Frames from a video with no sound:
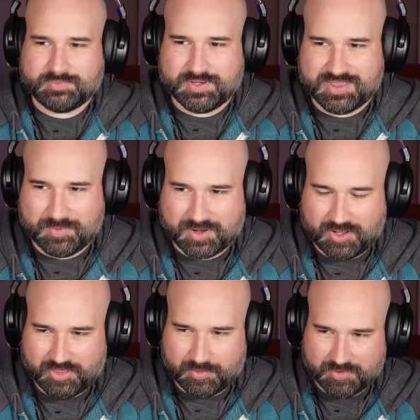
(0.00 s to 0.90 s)
where they were
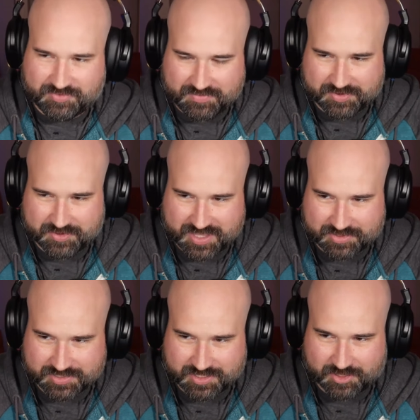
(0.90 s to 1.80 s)
called. They were five hundred
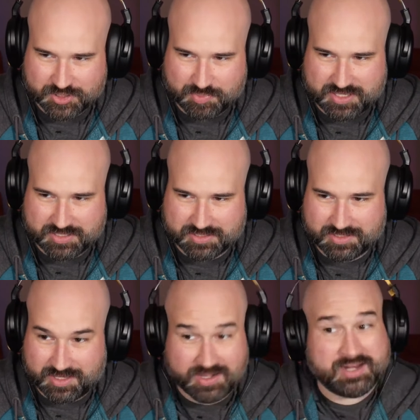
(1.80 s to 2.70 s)
thousand dollars a
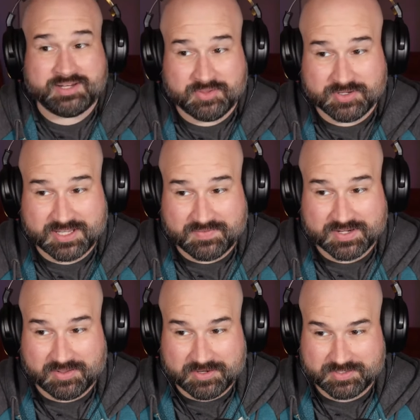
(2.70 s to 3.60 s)
piece in nineteen thirty-seven
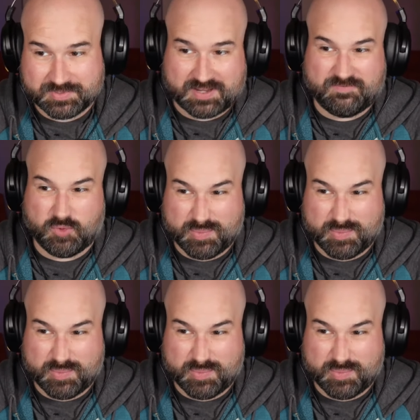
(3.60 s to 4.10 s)
dollars. It was like forty